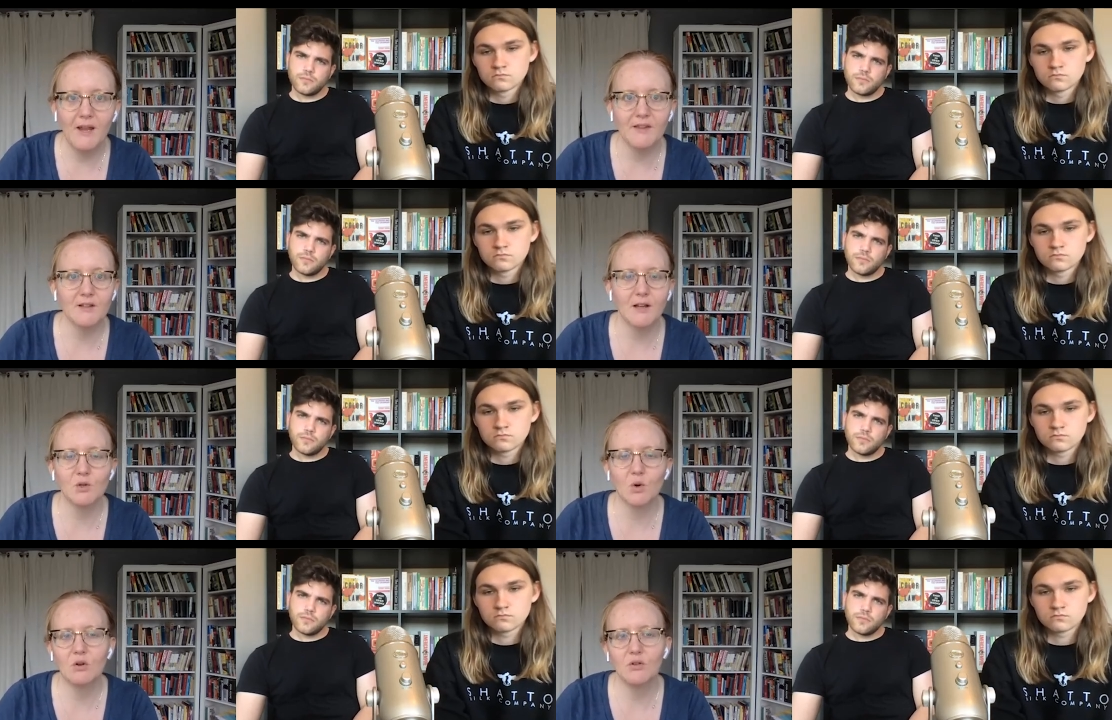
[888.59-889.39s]
Speaker 1: ways
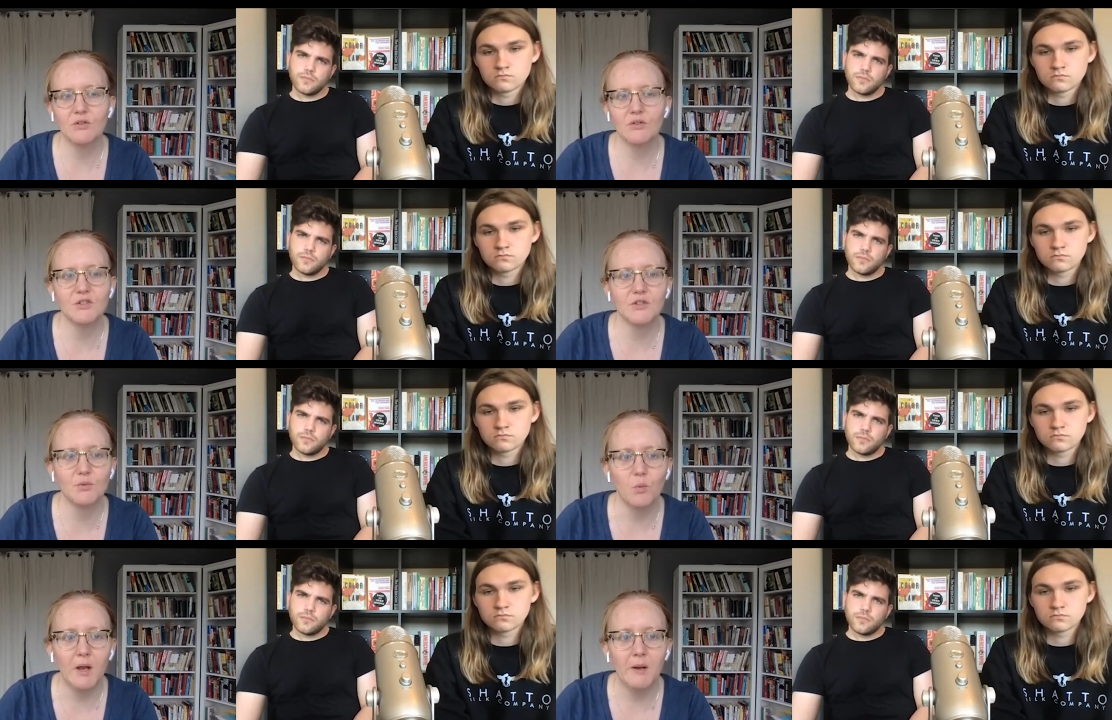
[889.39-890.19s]
electorals
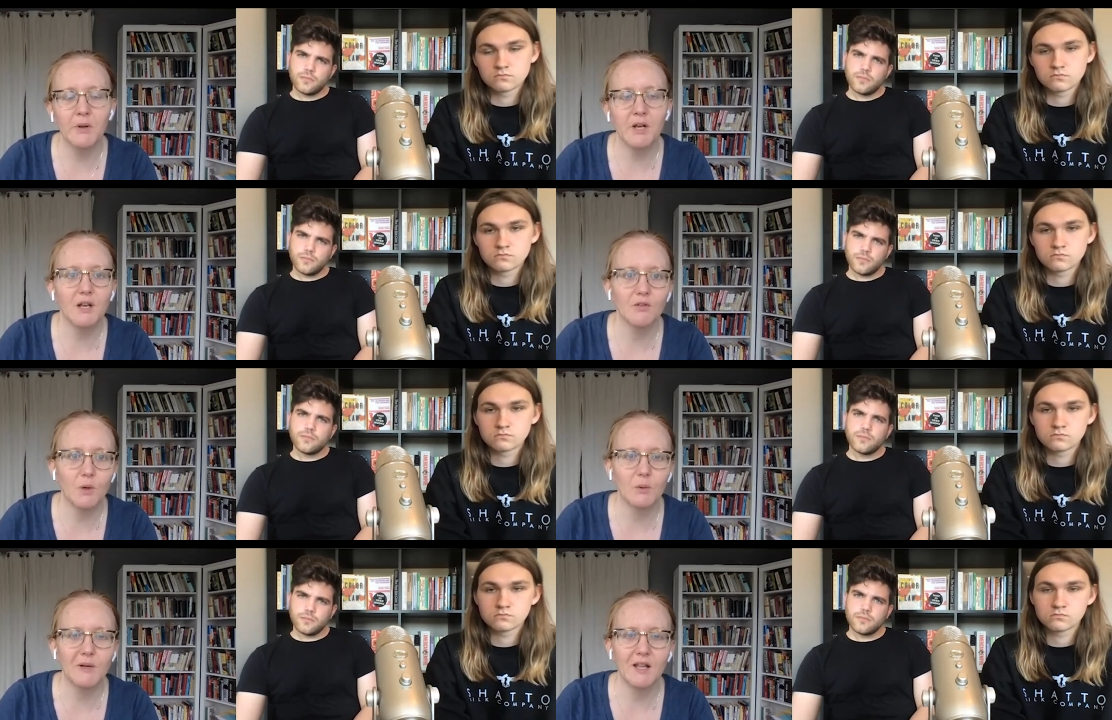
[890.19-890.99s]
just one but it
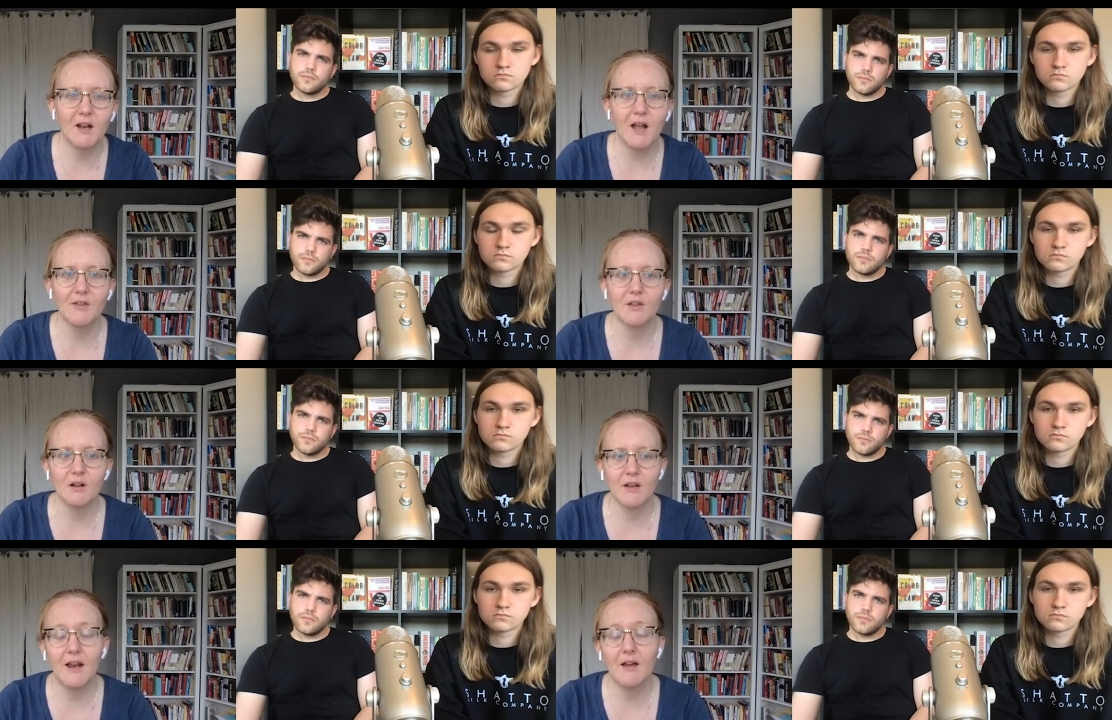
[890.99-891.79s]
is one way that has
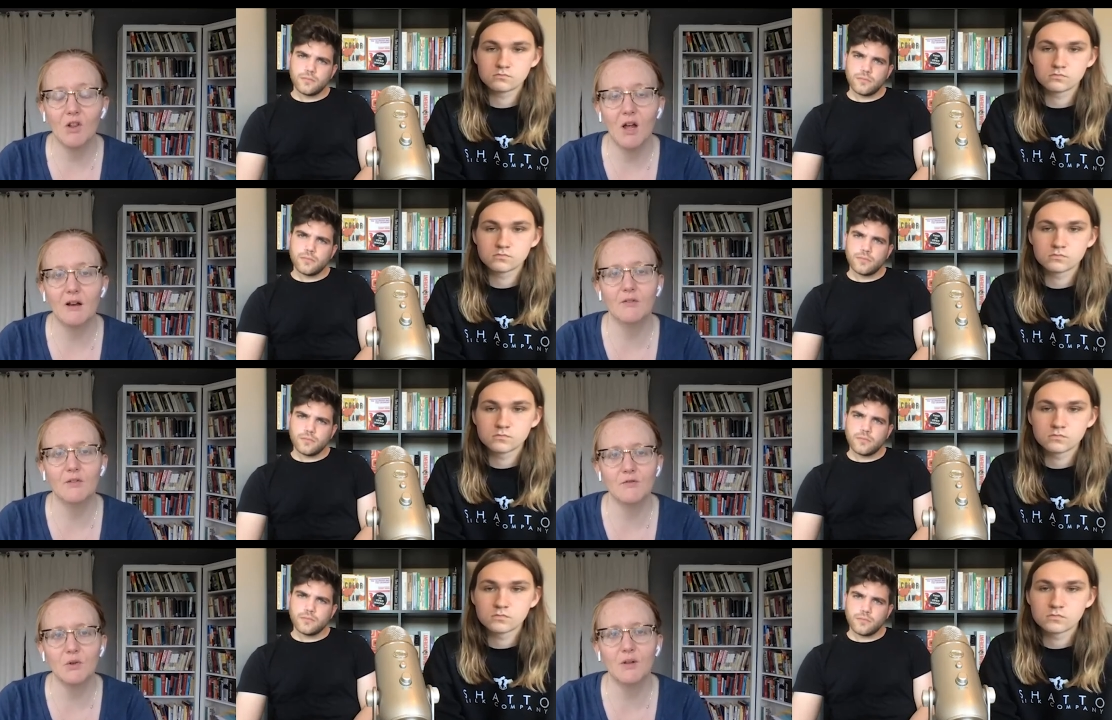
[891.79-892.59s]
can have a lot of
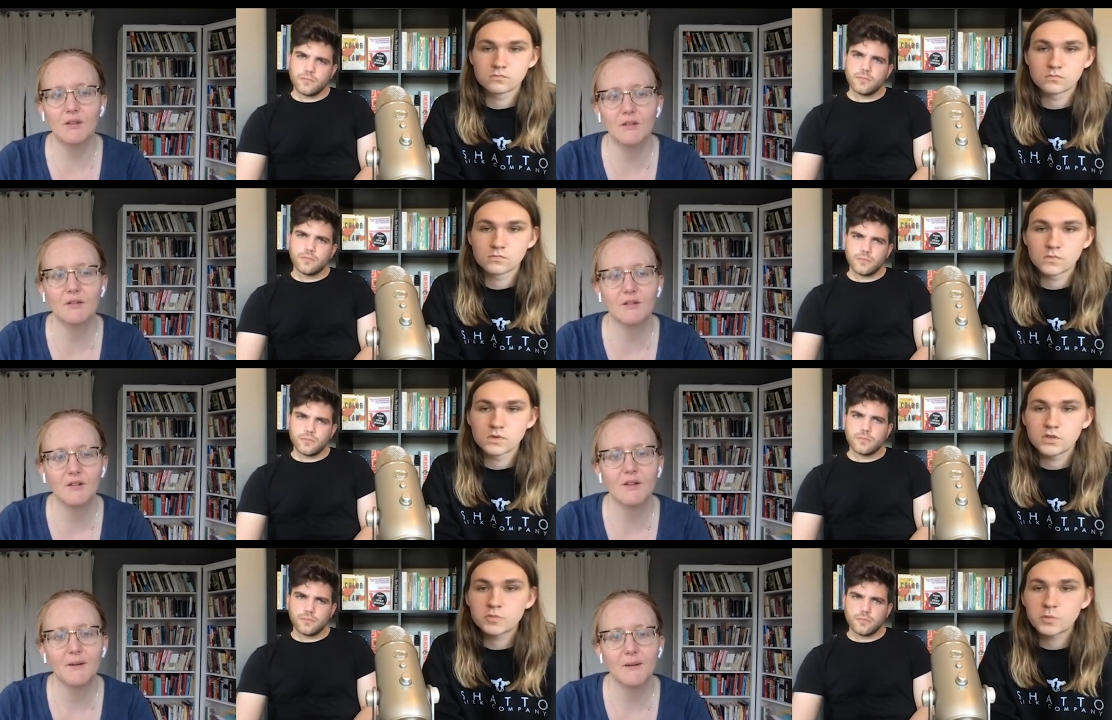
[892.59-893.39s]
influence
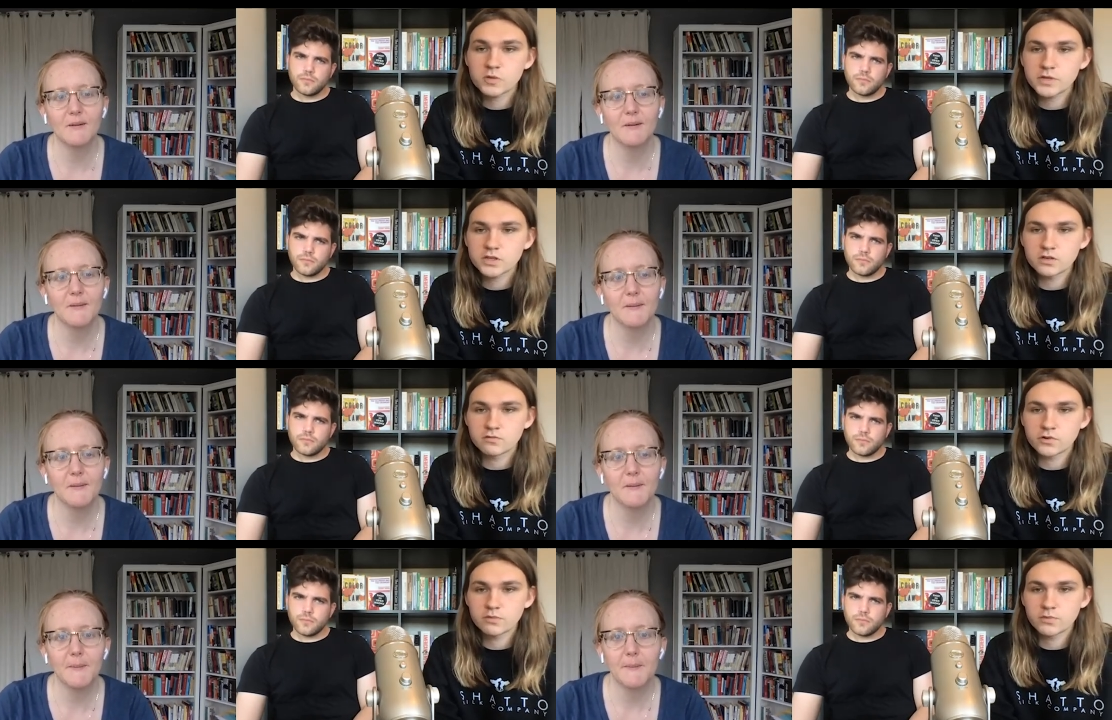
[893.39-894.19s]
Speaker 2: you spoke about the
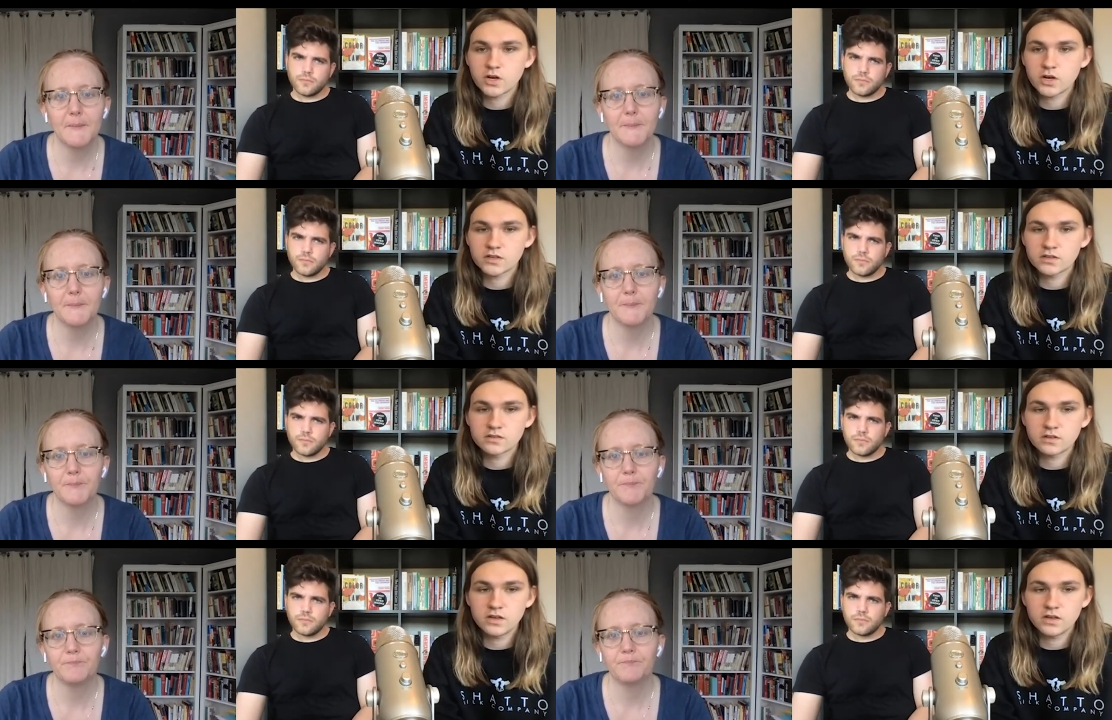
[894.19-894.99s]
freedom
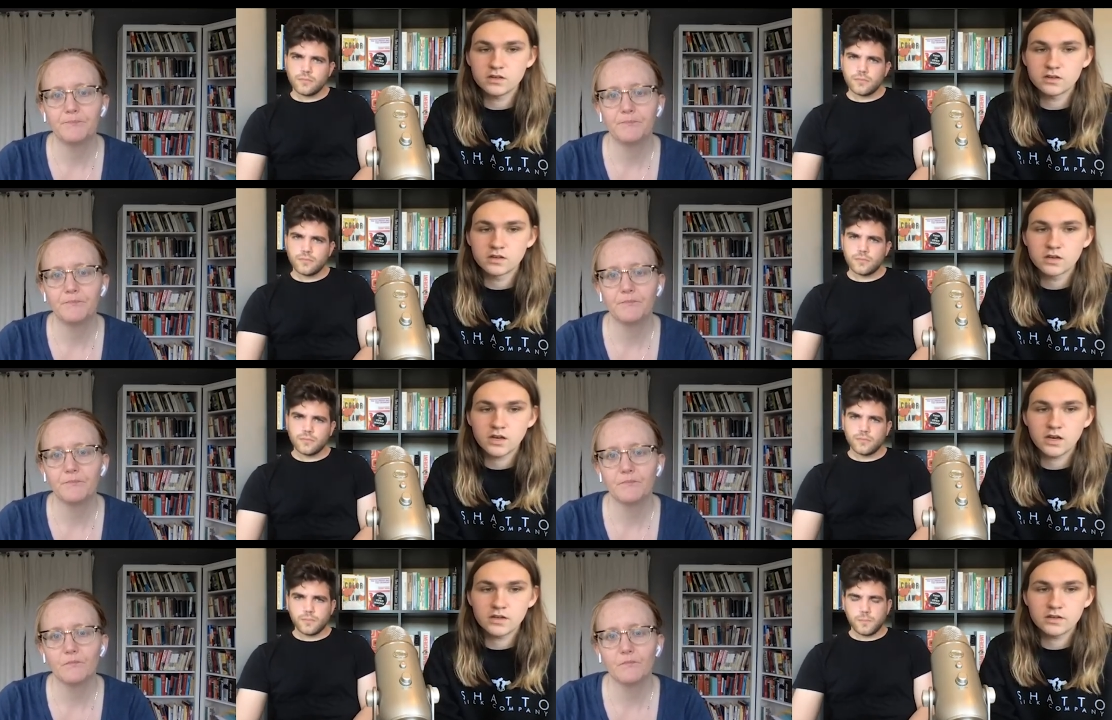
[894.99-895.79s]
caucus and
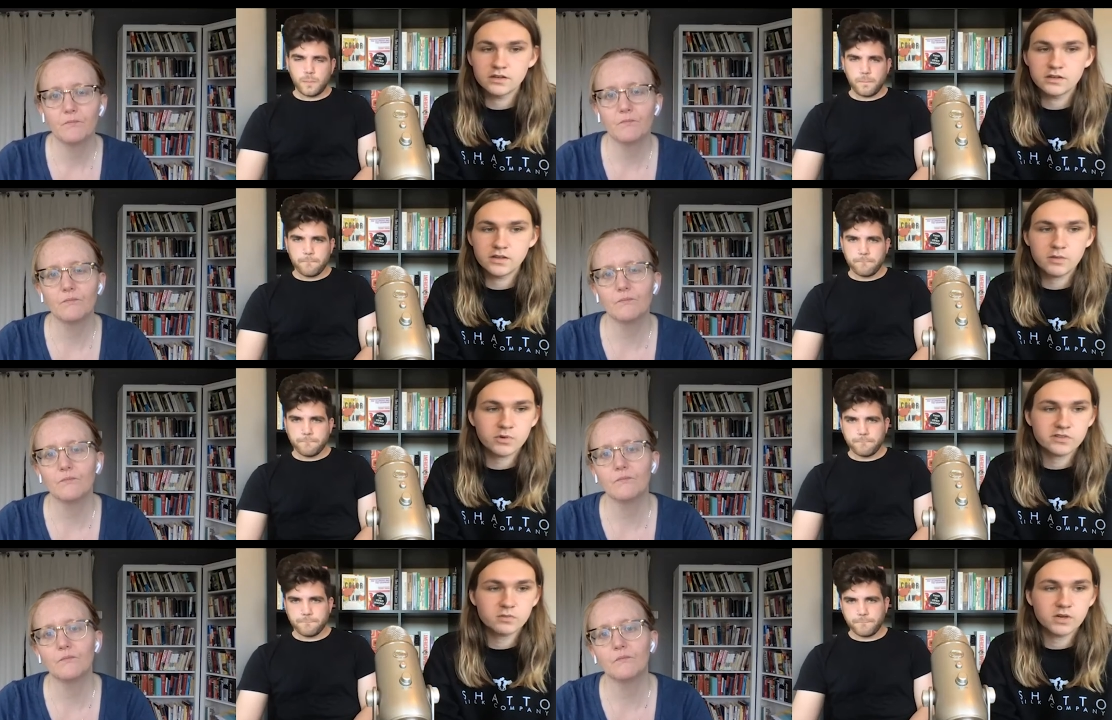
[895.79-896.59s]
uh, that
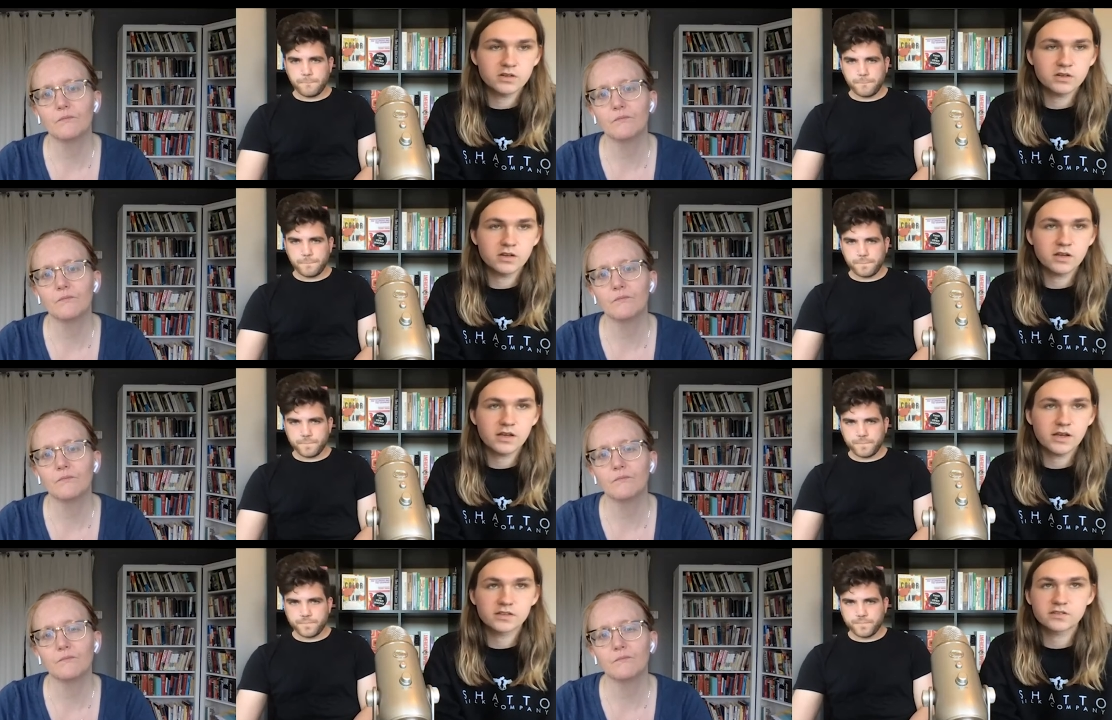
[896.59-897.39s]
brings to mind
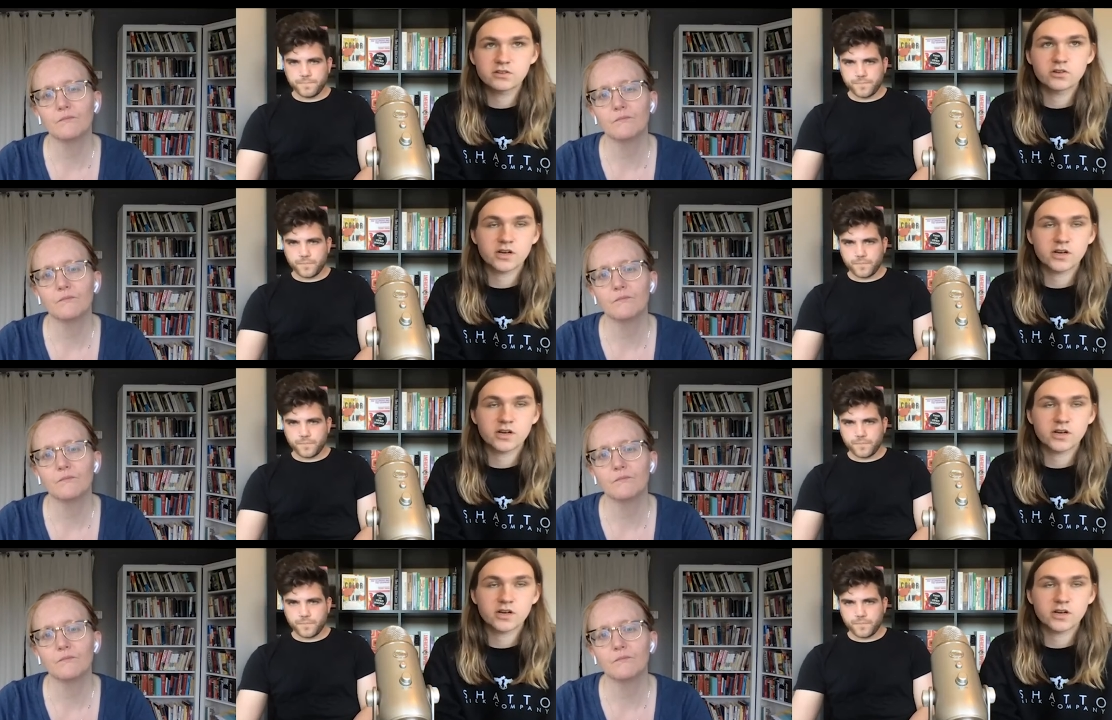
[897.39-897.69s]
alexandria